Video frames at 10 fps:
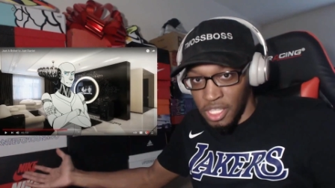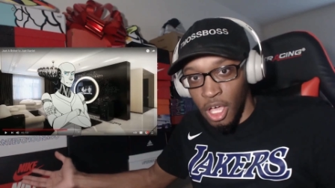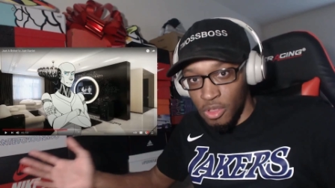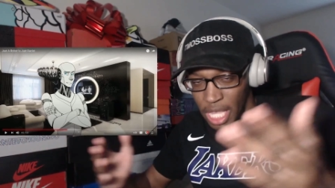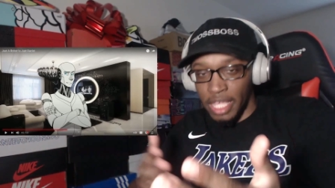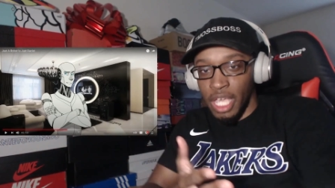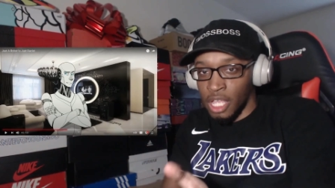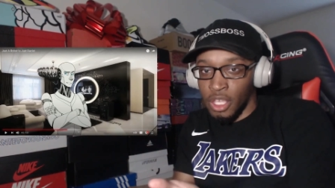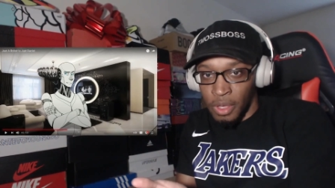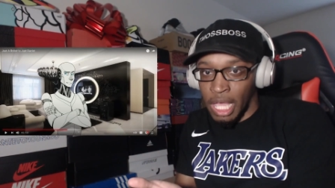though, like
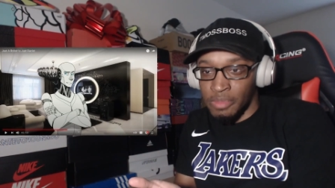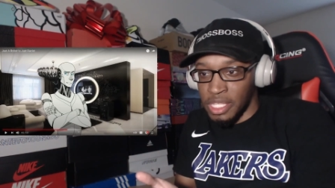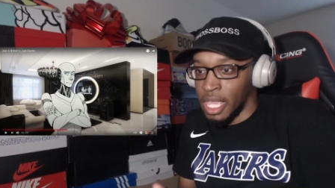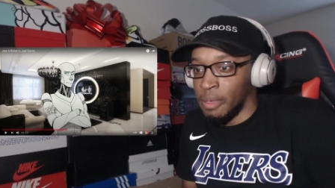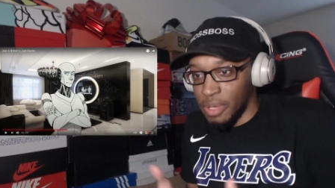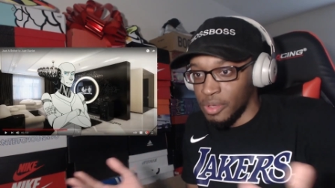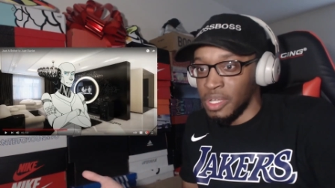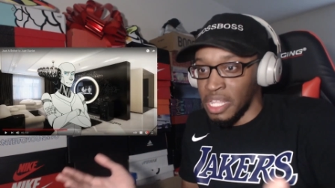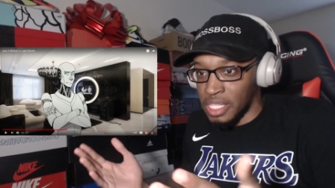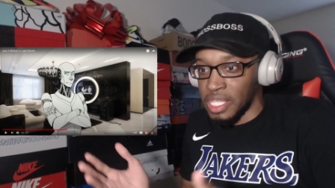y'all know what I'm saying, but
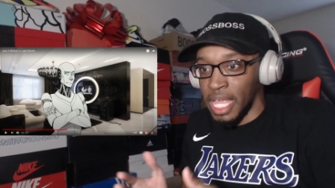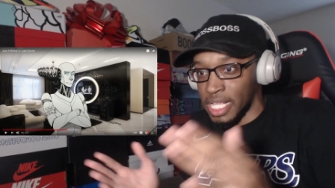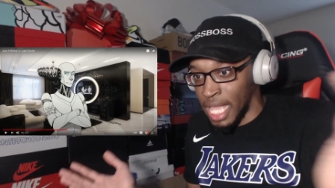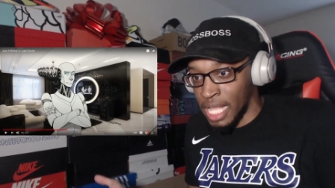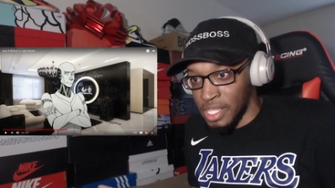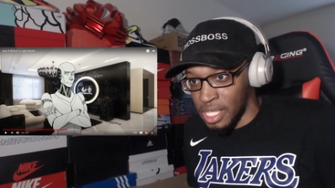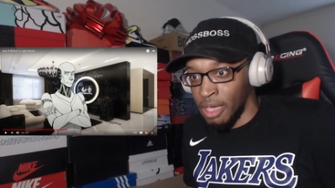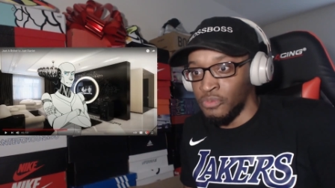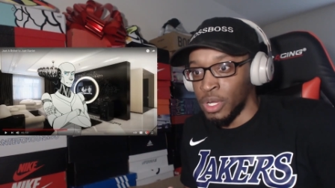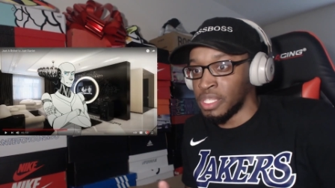when it's like that
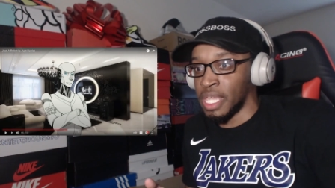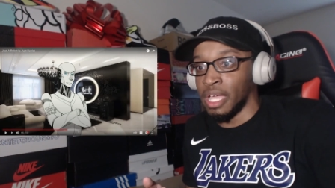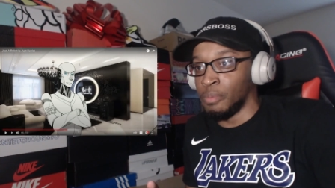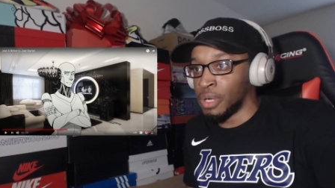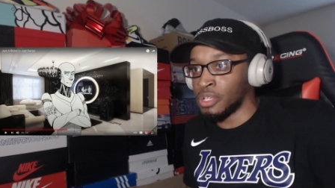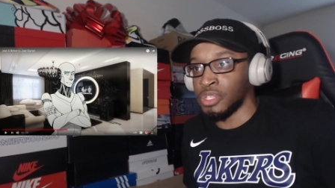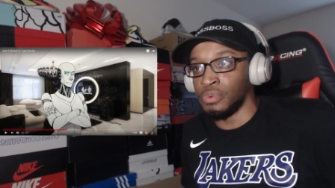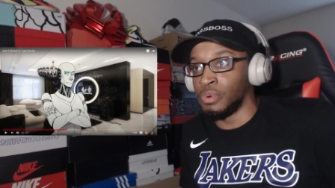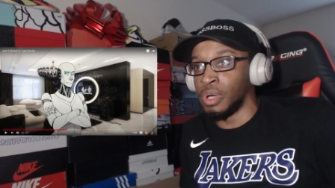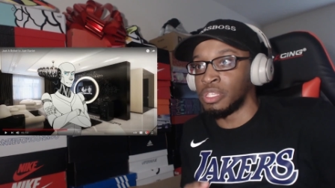stuff where it's like a person
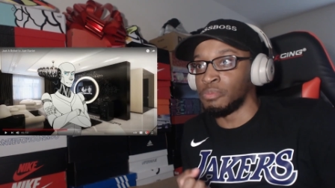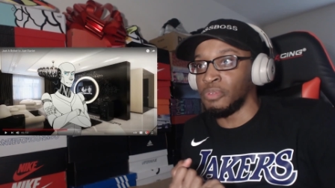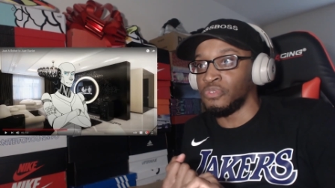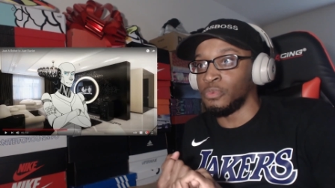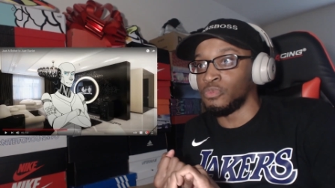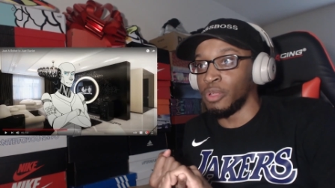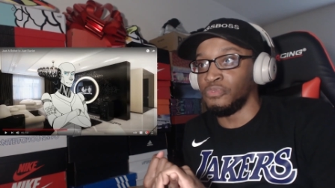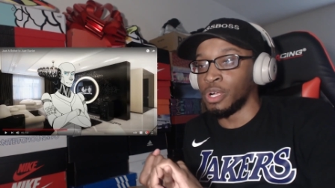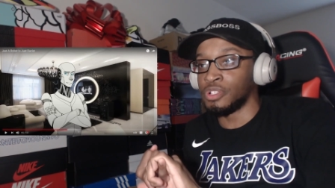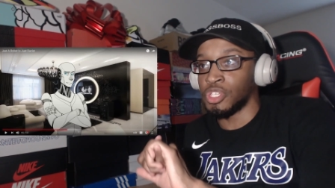will want to be
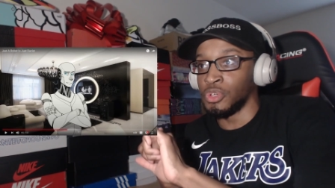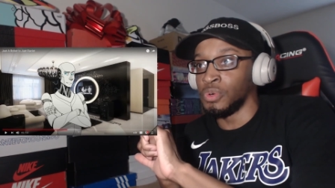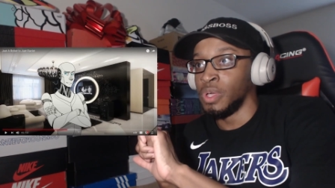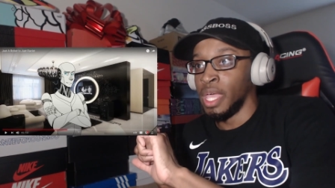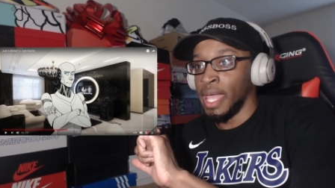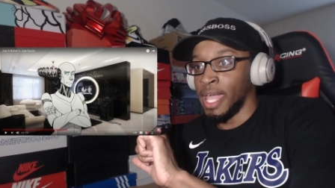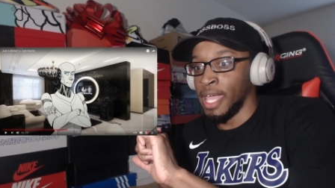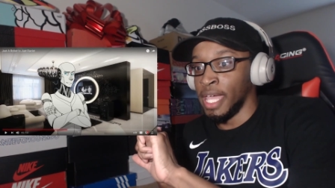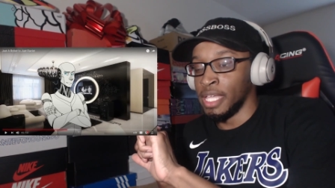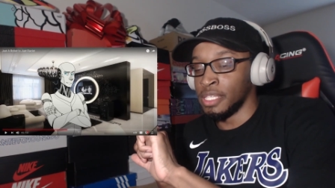referred to
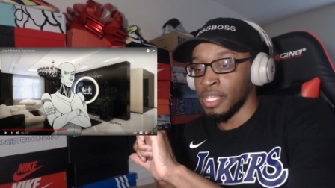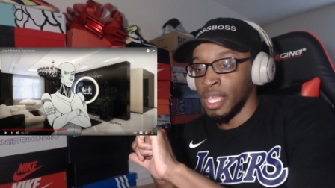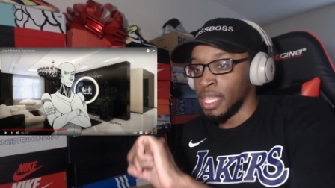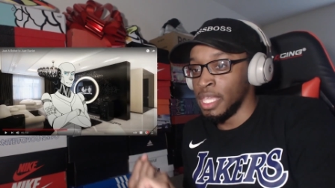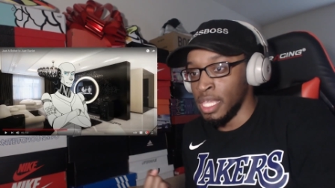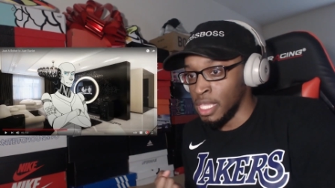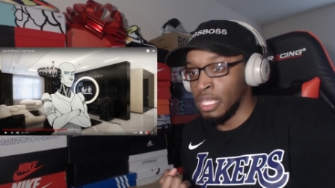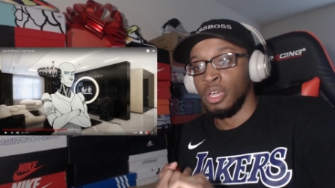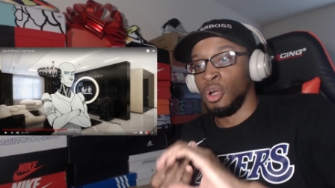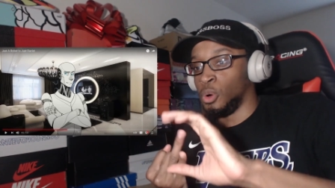as
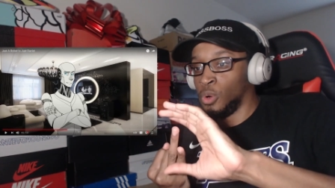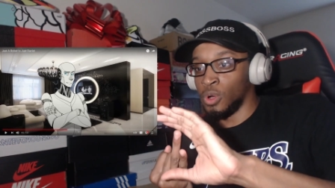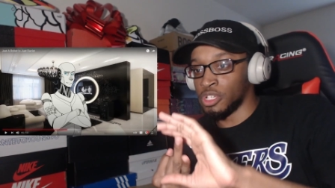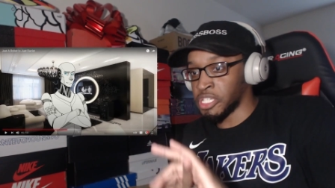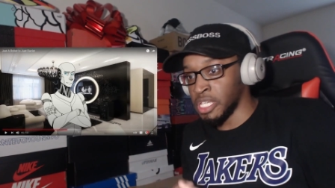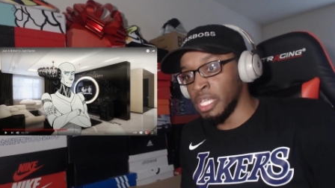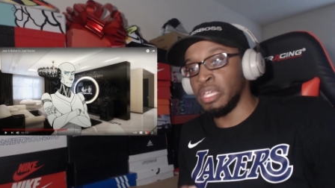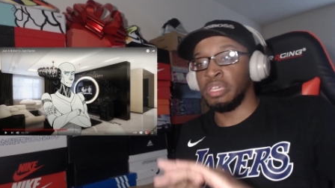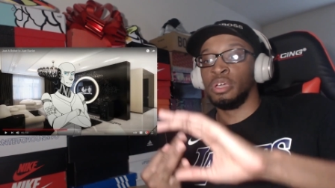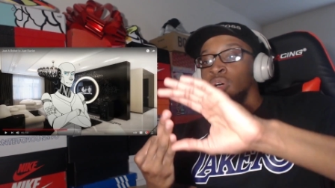he or
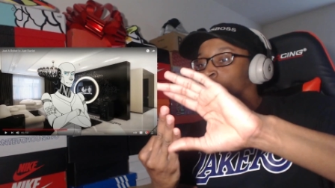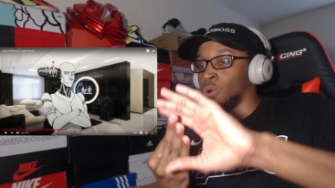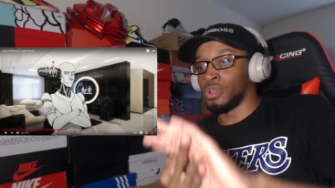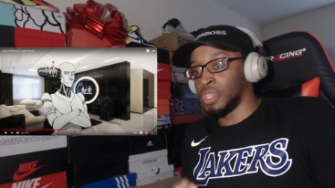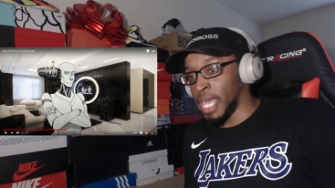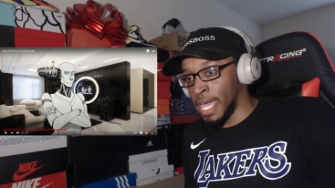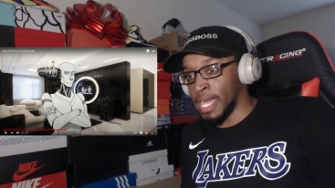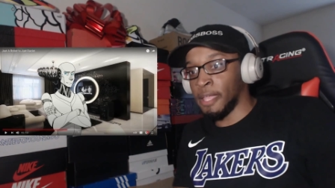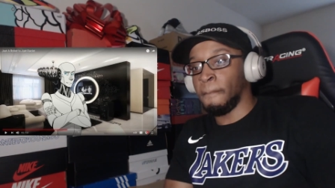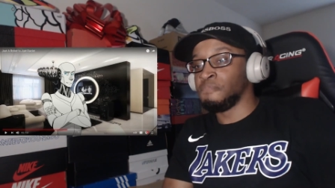she or
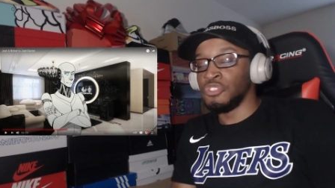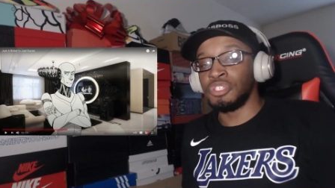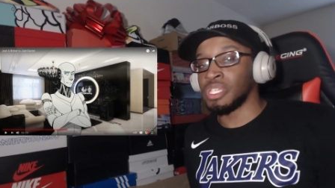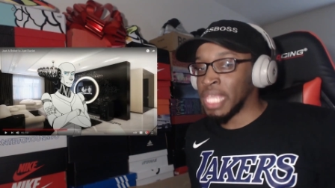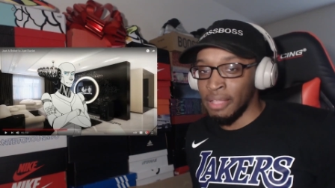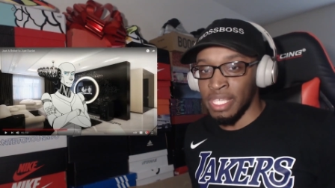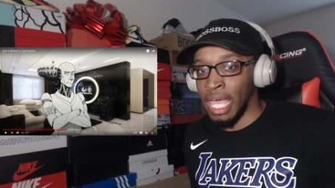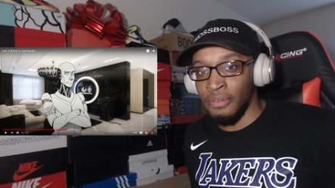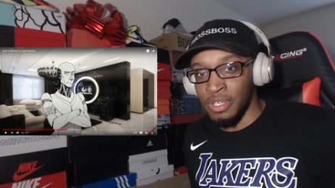they, you just have to have